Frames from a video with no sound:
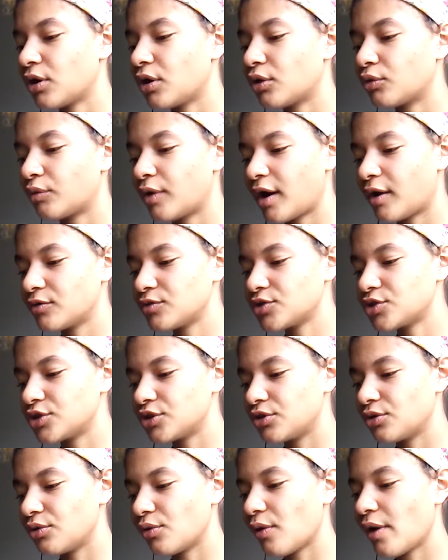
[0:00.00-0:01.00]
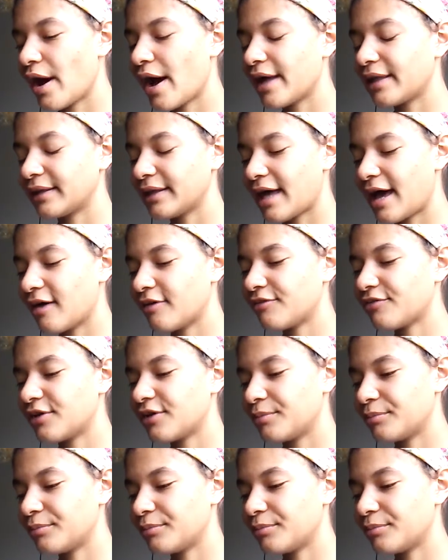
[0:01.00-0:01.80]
Around you, I laugh